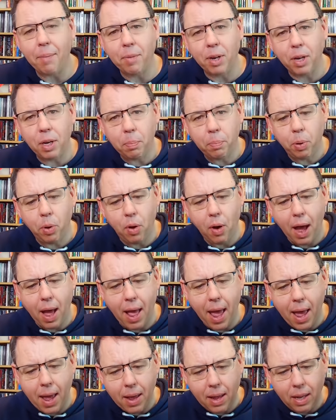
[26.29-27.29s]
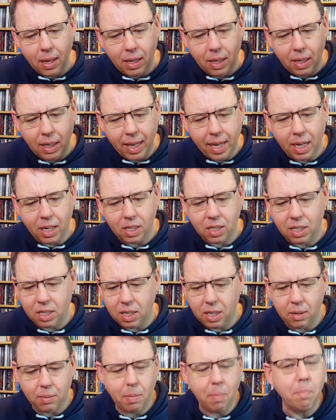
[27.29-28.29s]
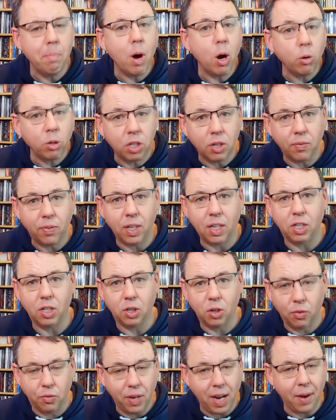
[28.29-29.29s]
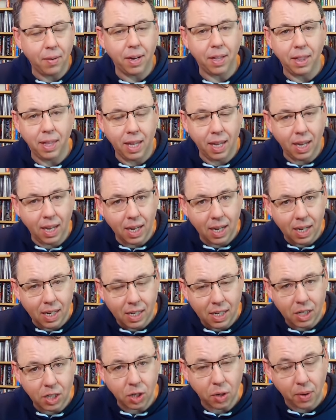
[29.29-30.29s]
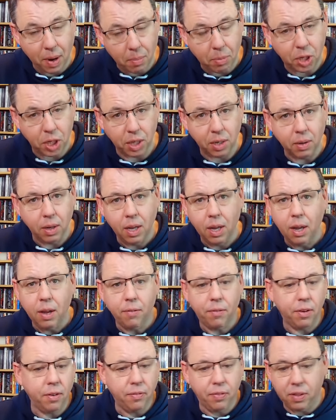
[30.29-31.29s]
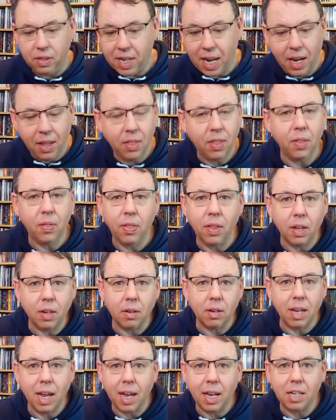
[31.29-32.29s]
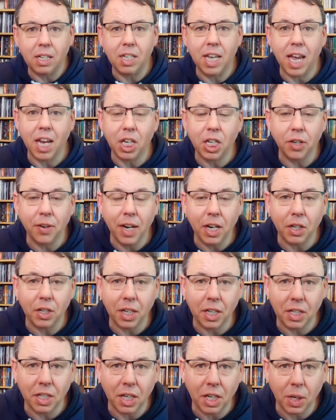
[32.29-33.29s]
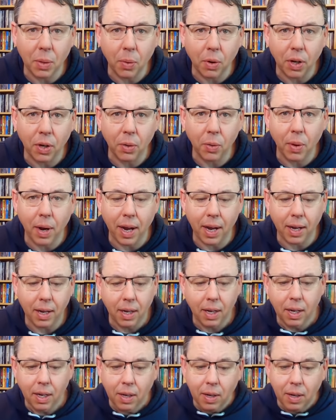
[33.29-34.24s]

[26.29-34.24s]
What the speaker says: I'm going to put links to most of this stuff down in the description for if there's anything that takes your interest and you want to